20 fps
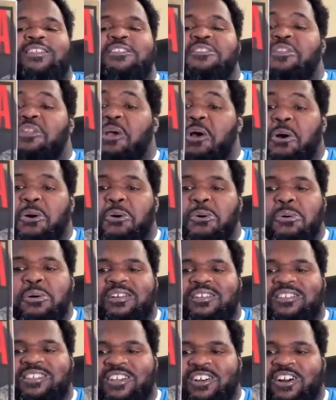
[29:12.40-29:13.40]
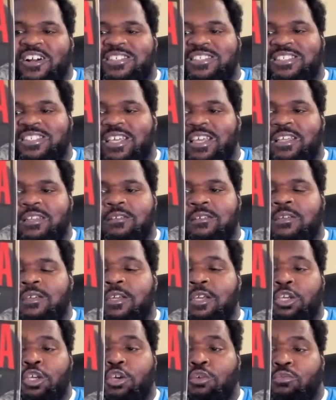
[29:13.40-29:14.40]
No, the guard said.
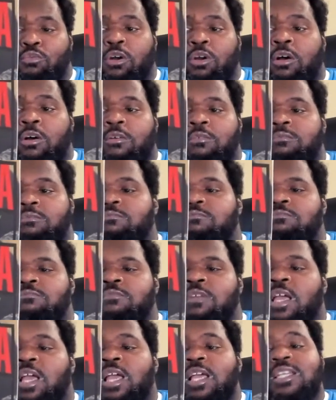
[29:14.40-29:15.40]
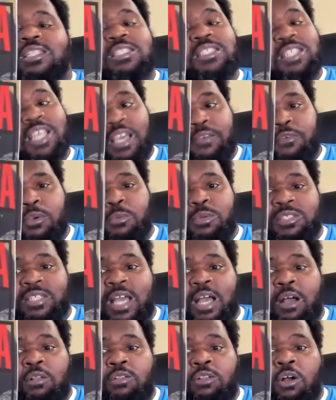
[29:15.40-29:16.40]
You're wrong. Slavery
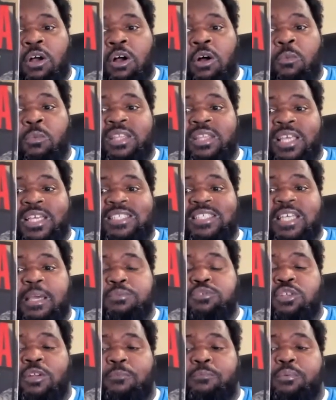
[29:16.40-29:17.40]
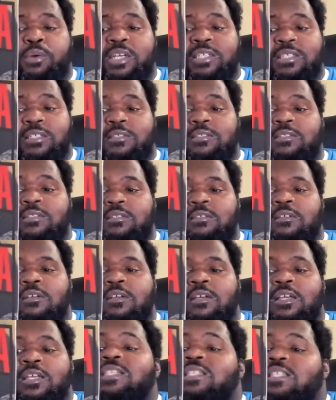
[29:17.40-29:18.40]
was outlawed with the exception of prisons.
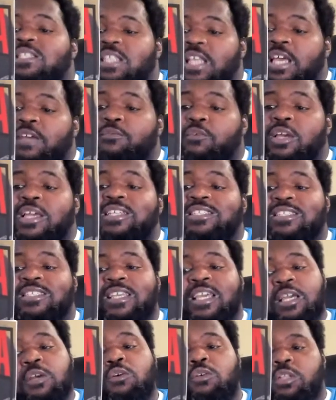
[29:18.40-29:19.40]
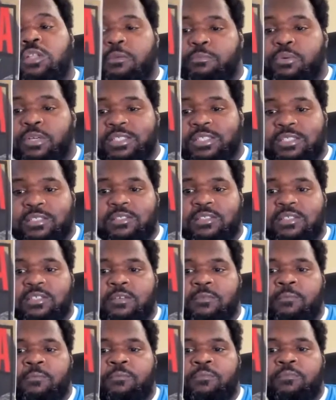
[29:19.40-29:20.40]
Slavery is legal in prisons.
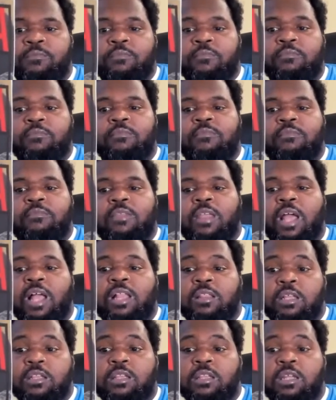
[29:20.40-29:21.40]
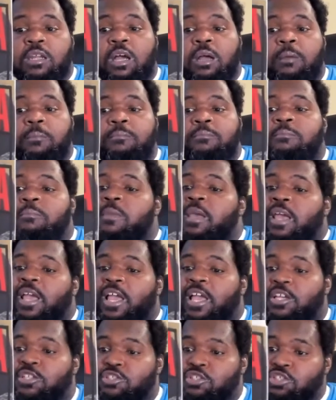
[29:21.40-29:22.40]
I looked it up,
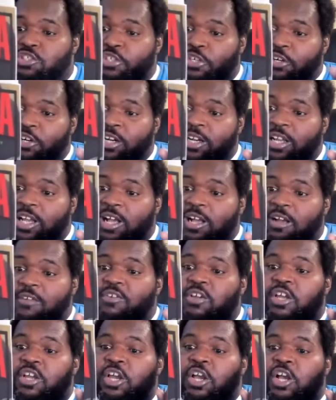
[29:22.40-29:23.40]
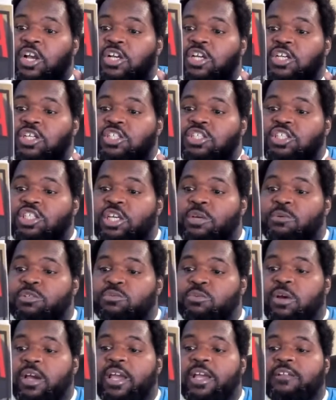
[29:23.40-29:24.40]
and sure enough, she
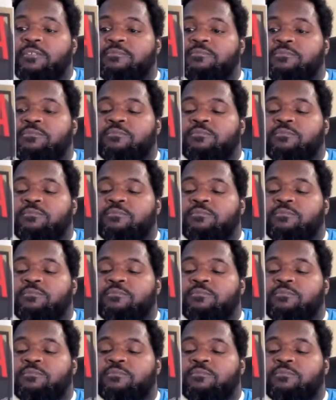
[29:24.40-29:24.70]
was right.